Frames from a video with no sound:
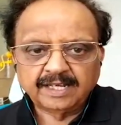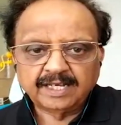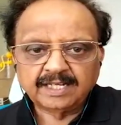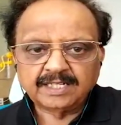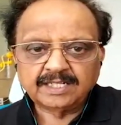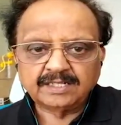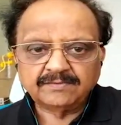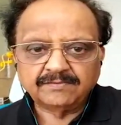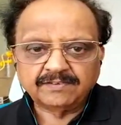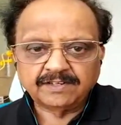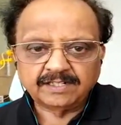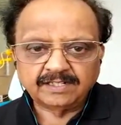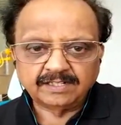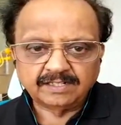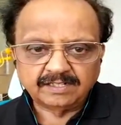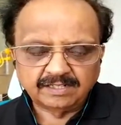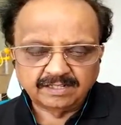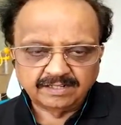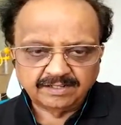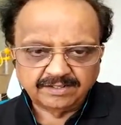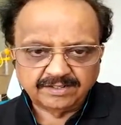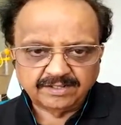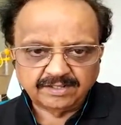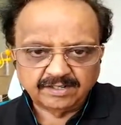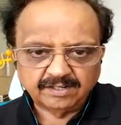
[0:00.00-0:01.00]
Thanks for the
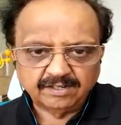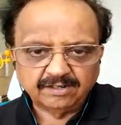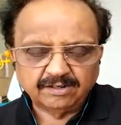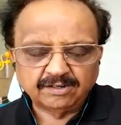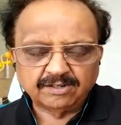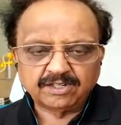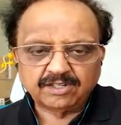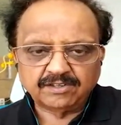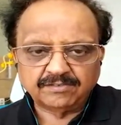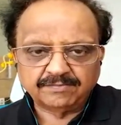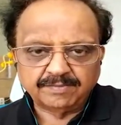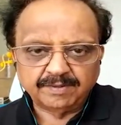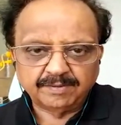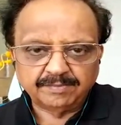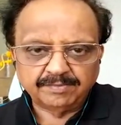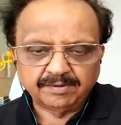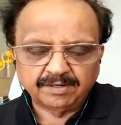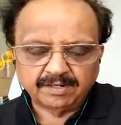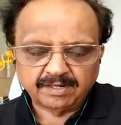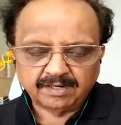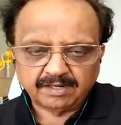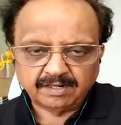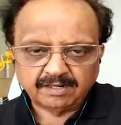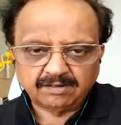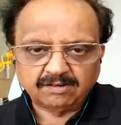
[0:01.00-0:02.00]
concern. Lots of
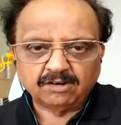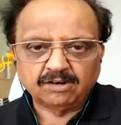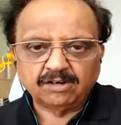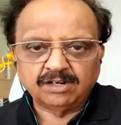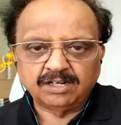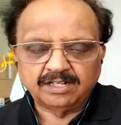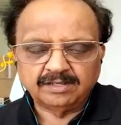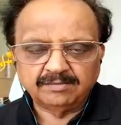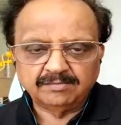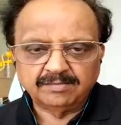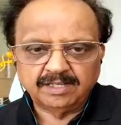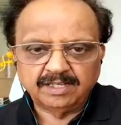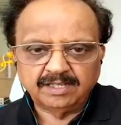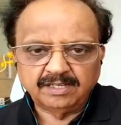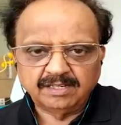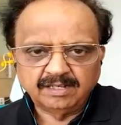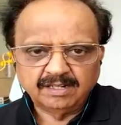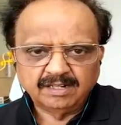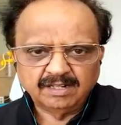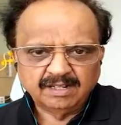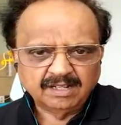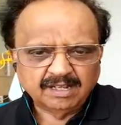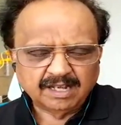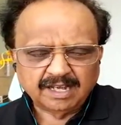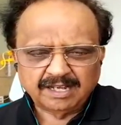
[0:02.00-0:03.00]
people are calling me.
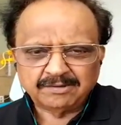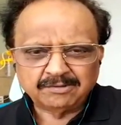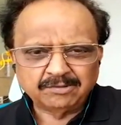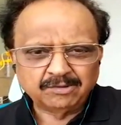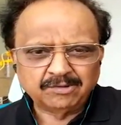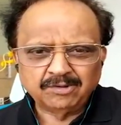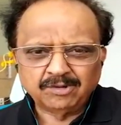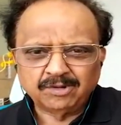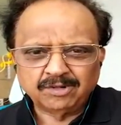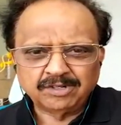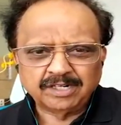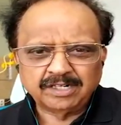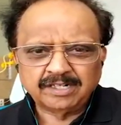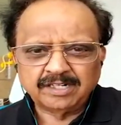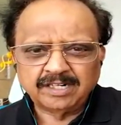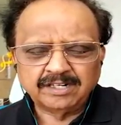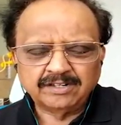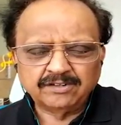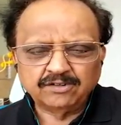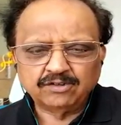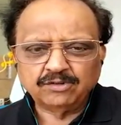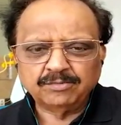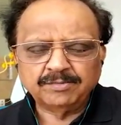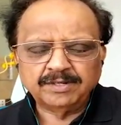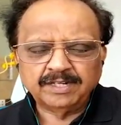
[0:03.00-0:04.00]
I could not
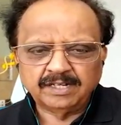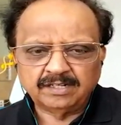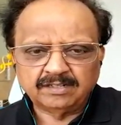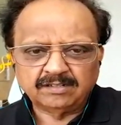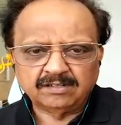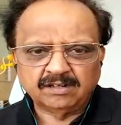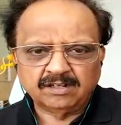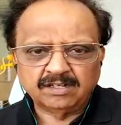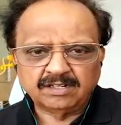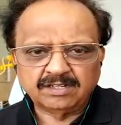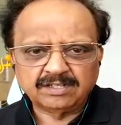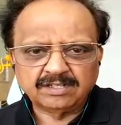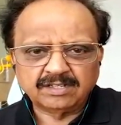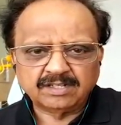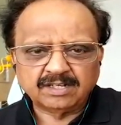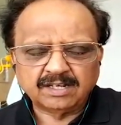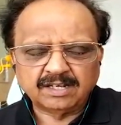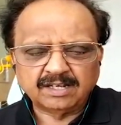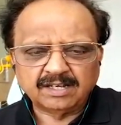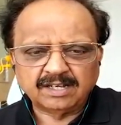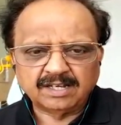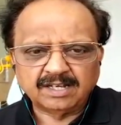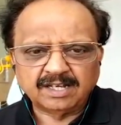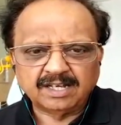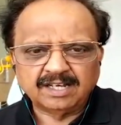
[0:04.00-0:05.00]
attend so many calls.
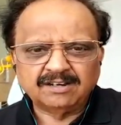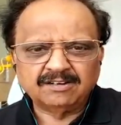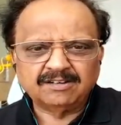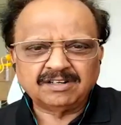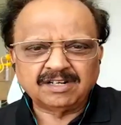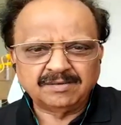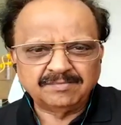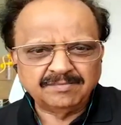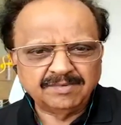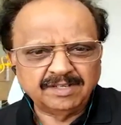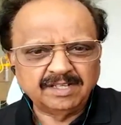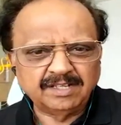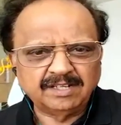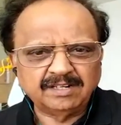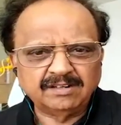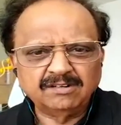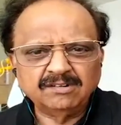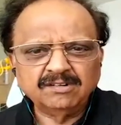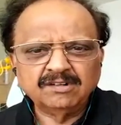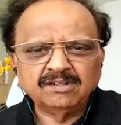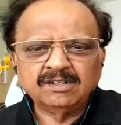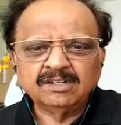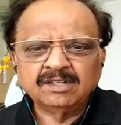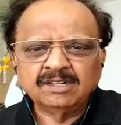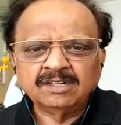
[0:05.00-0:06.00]
I have come
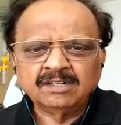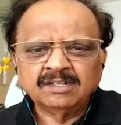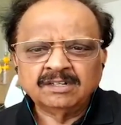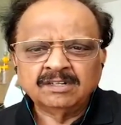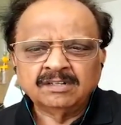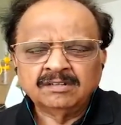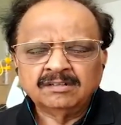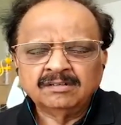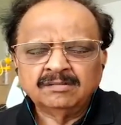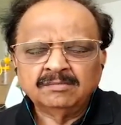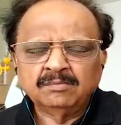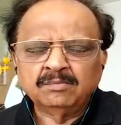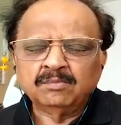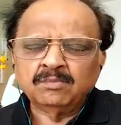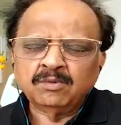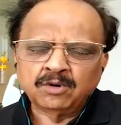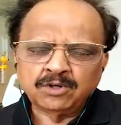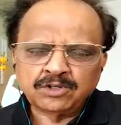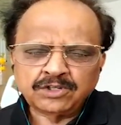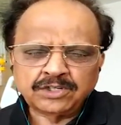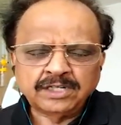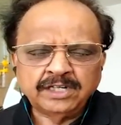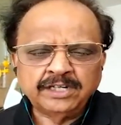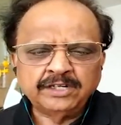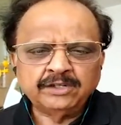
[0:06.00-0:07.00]
here
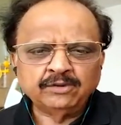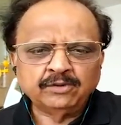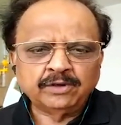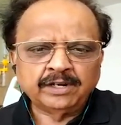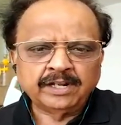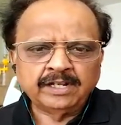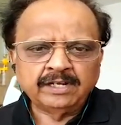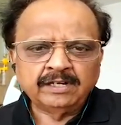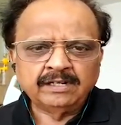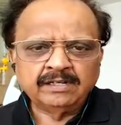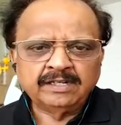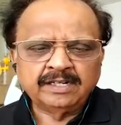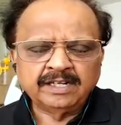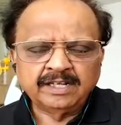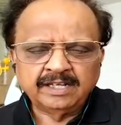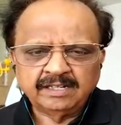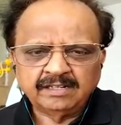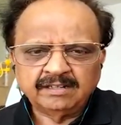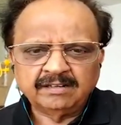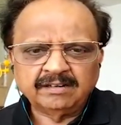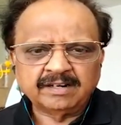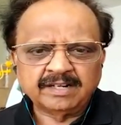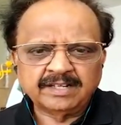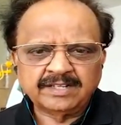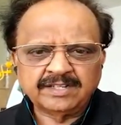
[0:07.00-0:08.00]
mostly to re-
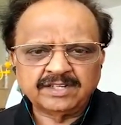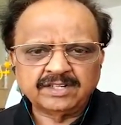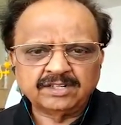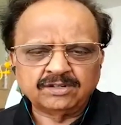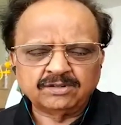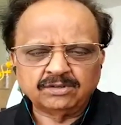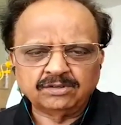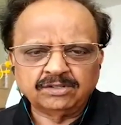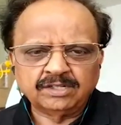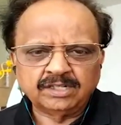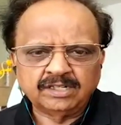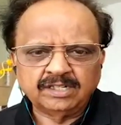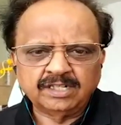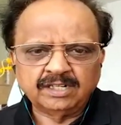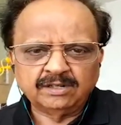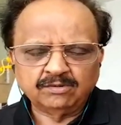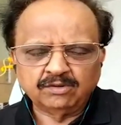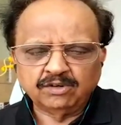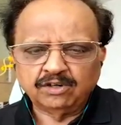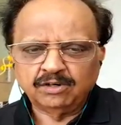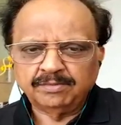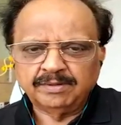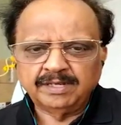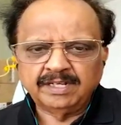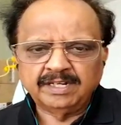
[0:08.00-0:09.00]
take rest so that there
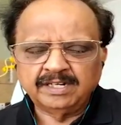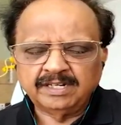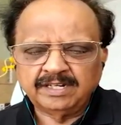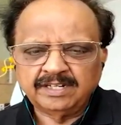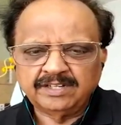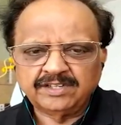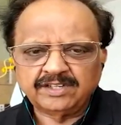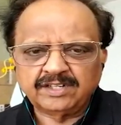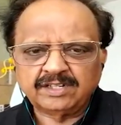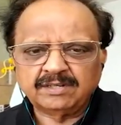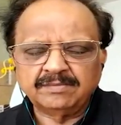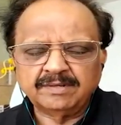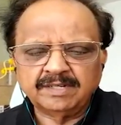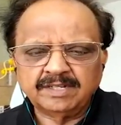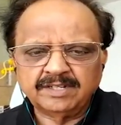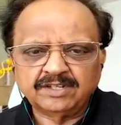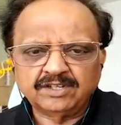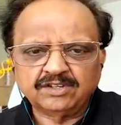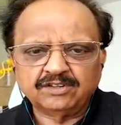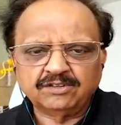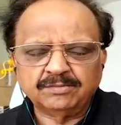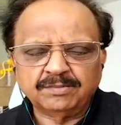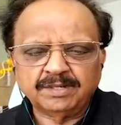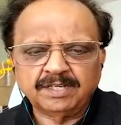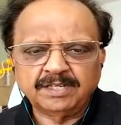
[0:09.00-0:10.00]
won't be any
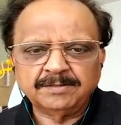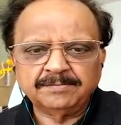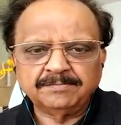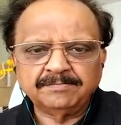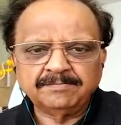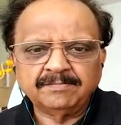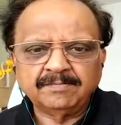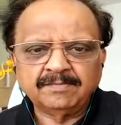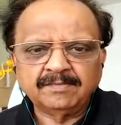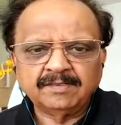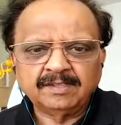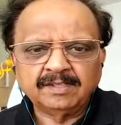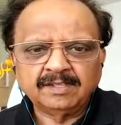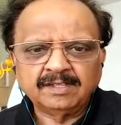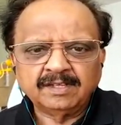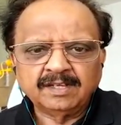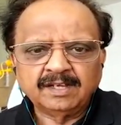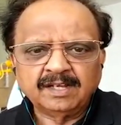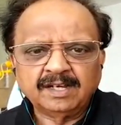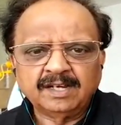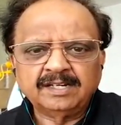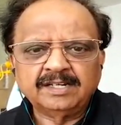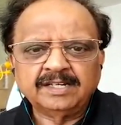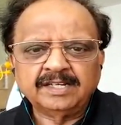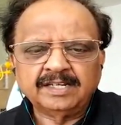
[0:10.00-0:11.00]
disturbance to me
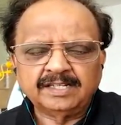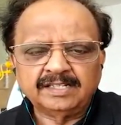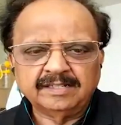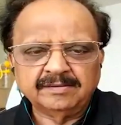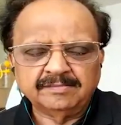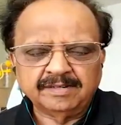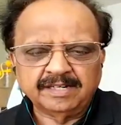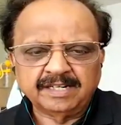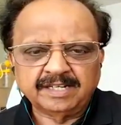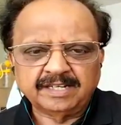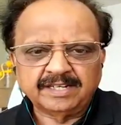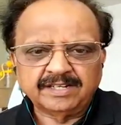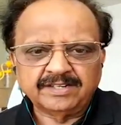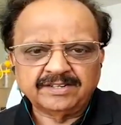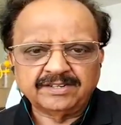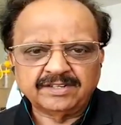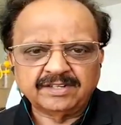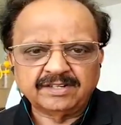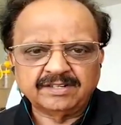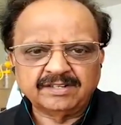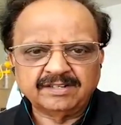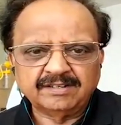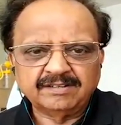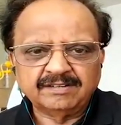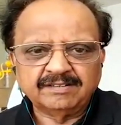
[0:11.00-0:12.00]
and take the
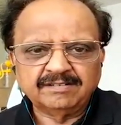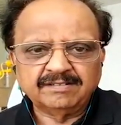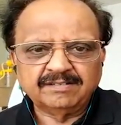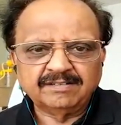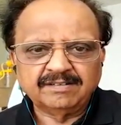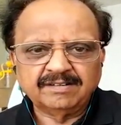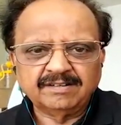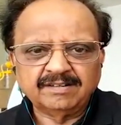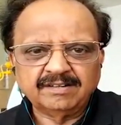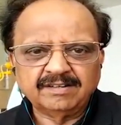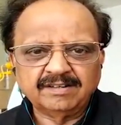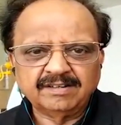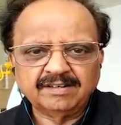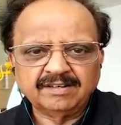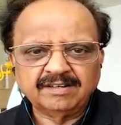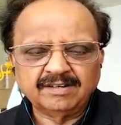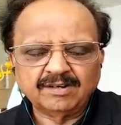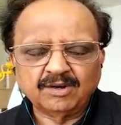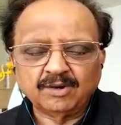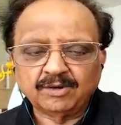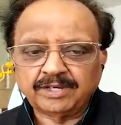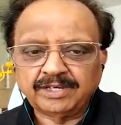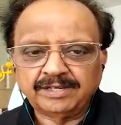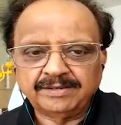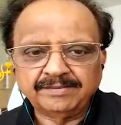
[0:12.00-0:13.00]
medication.
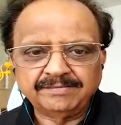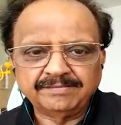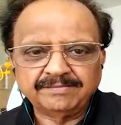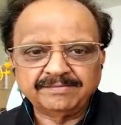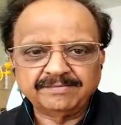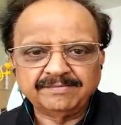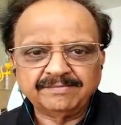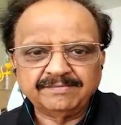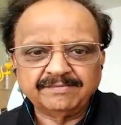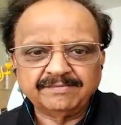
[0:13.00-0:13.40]
Okay?